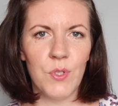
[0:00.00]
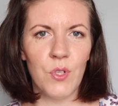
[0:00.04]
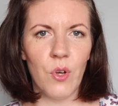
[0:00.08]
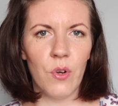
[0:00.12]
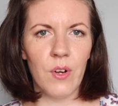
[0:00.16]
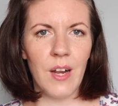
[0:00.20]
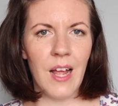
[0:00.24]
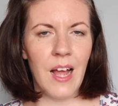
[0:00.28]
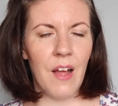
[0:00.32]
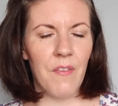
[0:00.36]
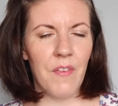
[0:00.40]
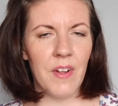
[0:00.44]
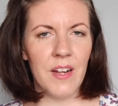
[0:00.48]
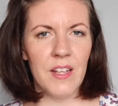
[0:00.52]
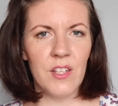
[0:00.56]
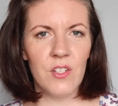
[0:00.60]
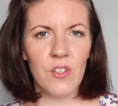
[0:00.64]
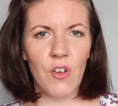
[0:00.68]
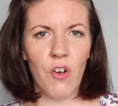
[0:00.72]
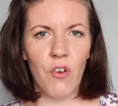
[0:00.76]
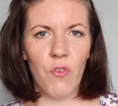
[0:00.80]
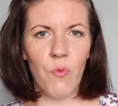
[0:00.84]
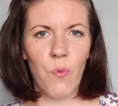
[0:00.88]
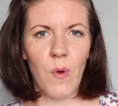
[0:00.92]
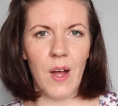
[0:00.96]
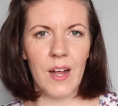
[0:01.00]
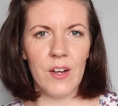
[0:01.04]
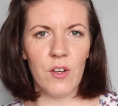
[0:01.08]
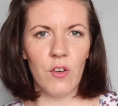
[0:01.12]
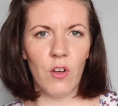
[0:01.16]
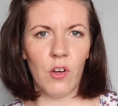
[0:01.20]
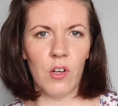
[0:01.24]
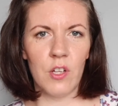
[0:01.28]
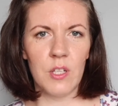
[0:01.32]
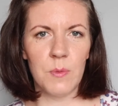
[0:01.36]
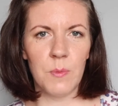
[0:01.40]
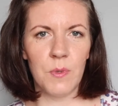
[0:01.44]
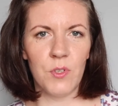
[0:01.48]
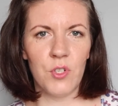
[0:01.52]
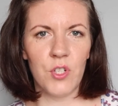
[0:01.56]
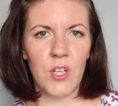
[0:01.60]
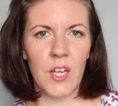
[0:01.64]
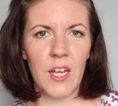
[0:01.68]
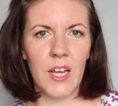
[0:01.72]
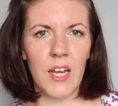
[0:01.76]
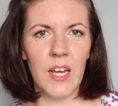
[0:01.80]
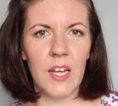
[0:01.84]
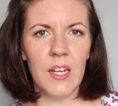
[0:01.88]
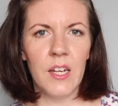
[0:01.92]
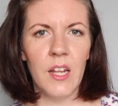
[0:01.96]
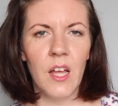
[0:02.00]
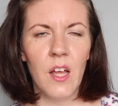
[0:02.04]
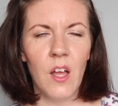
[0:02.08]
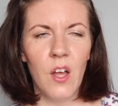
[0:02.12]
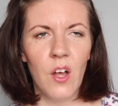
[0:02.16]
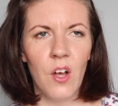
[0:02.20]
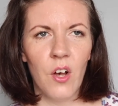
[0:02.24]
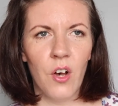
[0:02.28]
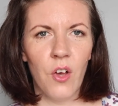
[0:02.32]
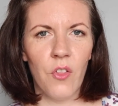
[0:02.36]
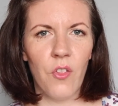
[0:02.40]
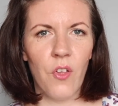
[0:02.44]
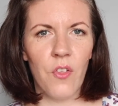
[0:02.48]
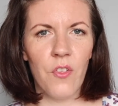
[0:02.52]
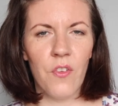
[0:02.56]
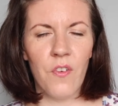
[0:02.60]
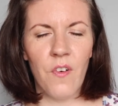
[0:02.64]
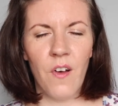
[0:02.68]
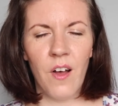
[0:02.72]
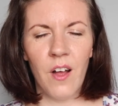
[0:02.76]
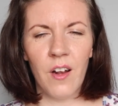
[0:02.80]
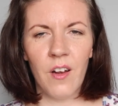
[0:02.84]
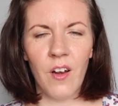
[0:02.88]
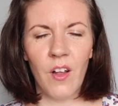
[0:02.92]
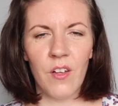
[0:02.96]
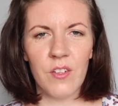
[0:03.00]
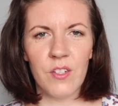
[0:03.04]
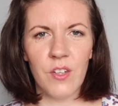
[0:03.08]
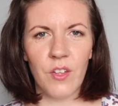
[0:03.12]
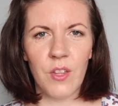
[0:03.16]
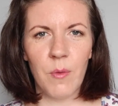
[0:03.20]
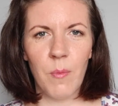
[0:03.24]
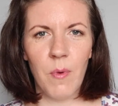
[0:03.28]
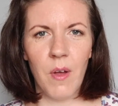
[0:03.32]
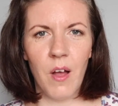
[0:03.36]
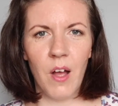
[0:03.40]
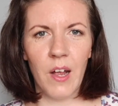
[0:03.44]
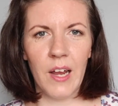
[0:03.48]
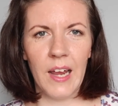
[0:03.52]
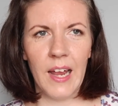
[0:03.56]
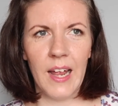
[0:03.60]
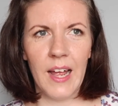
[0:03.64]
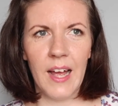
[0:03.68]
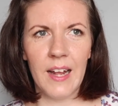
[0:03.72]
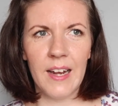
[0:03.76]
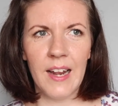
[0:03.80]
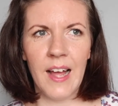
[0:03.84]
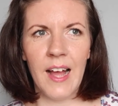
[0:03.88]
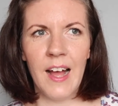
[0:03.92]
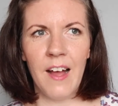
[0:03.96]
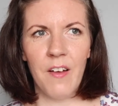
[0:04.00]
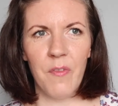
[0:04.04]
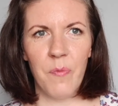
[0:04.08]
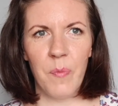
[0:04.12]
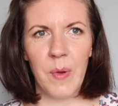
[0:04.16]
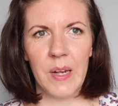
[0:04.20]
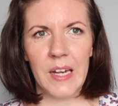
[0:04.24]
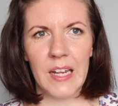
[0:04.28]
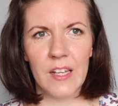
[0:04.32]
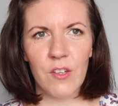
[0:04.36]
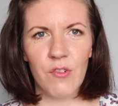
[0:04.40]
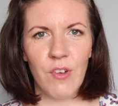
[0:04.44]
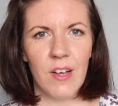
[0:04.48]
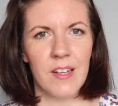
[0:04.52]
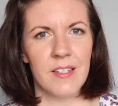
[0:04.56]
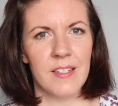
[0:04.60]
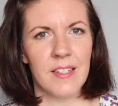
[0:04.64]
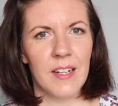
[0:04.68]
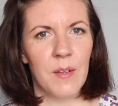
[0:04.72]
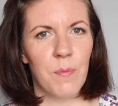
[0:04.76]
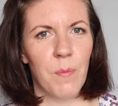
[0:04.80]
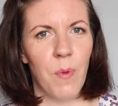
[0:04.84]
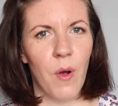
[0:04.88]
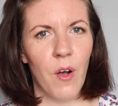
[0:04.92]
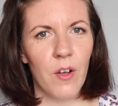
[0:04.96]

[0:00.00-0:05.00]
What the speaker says: We don't have any sort of white noise machine, although there are lots on the market and I have been interested in